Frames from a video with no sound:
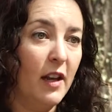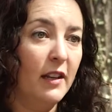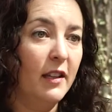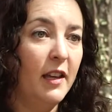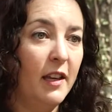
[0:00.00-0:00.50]

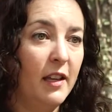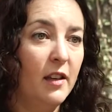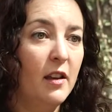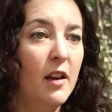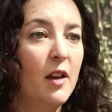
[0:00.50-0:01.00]
and
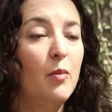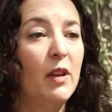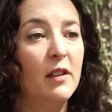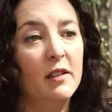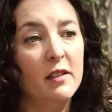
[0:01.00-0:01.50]
ki
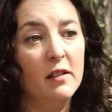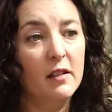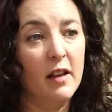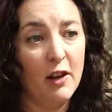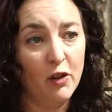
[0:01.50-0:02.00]
means
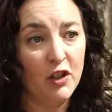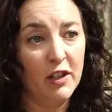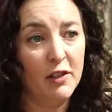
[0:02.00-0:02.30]
energy.